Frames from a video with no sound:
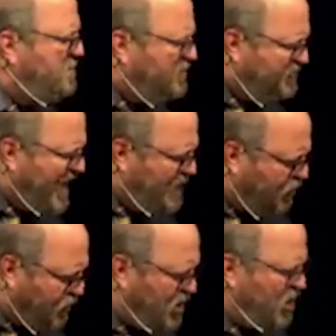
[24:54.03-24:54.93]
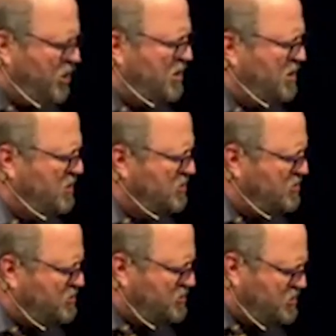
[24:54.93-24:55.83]
they were
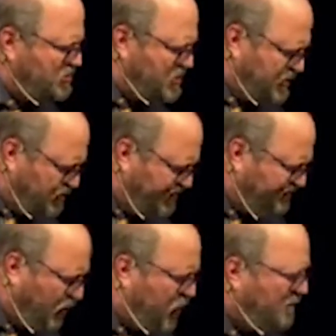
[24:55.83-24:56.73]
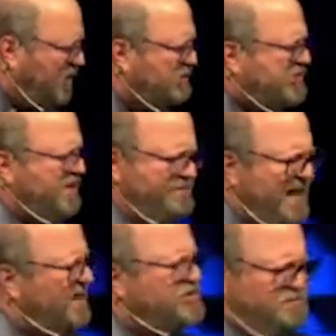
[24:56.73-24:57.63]
to the reformers.
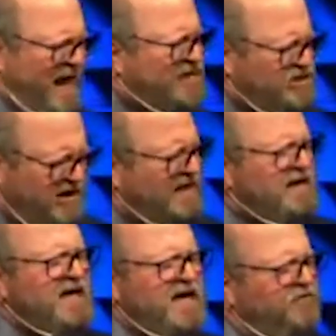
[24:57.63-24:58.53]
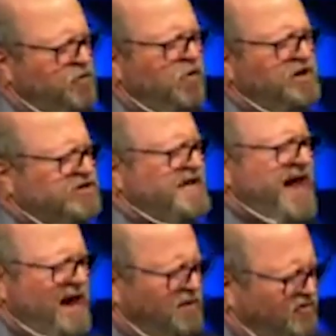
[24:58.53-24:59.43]
And especially if you want to see
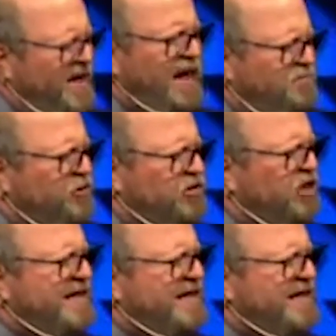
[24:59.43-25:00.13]
how really brutal